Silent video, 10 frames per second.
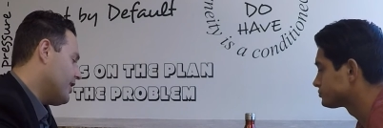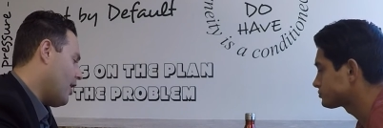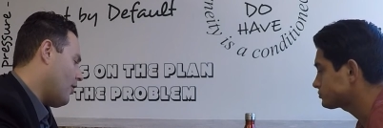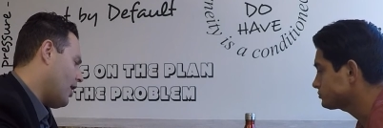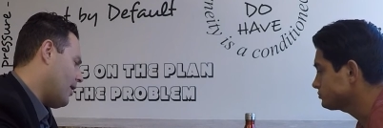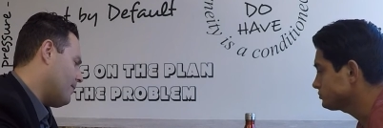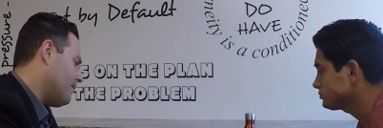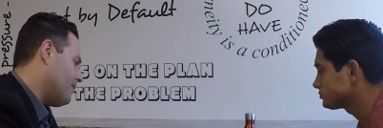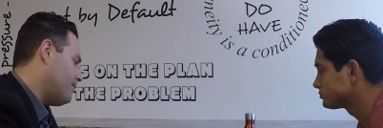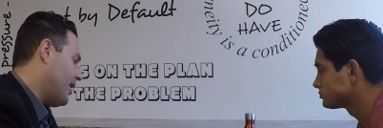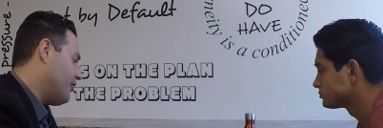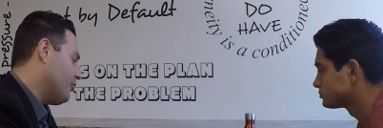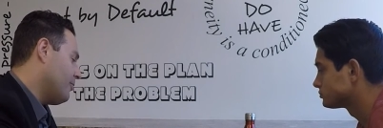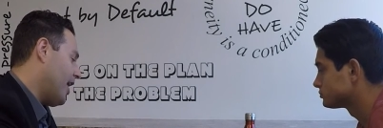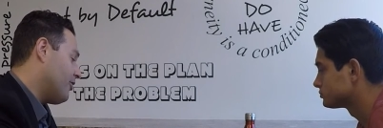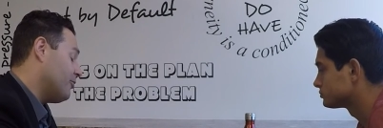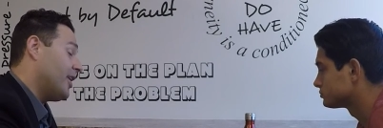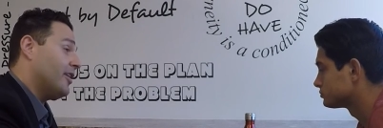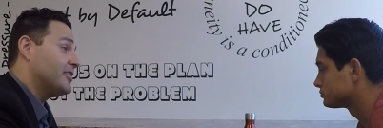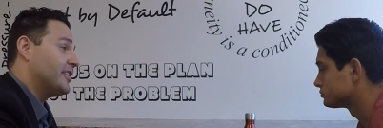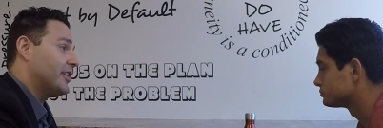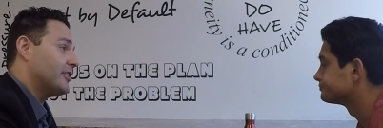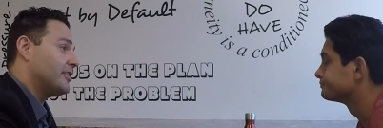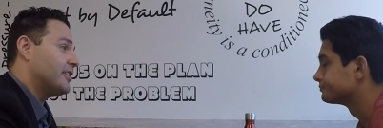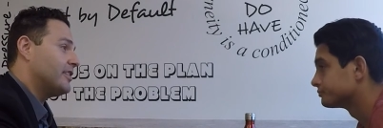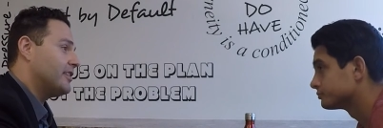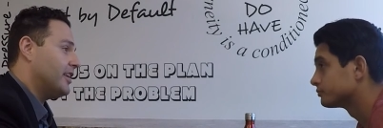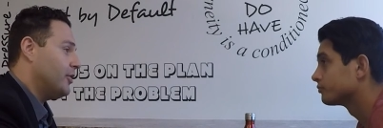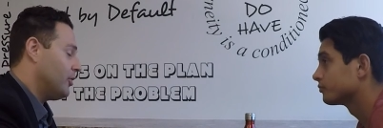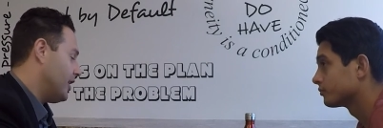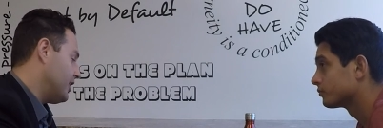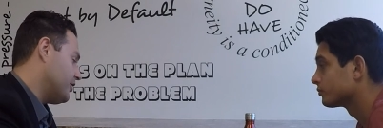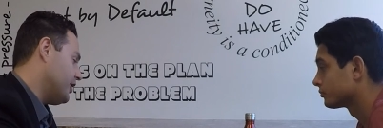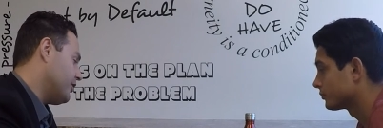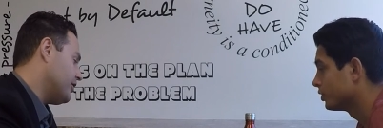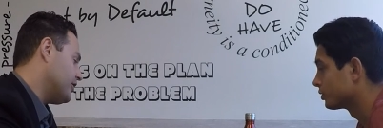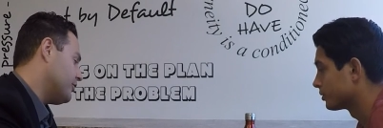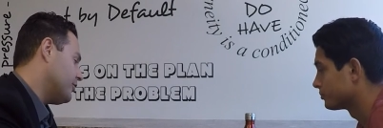Speaker 1: Now, um, bedroom, bathroom downstairs. This is the equalizer here. This will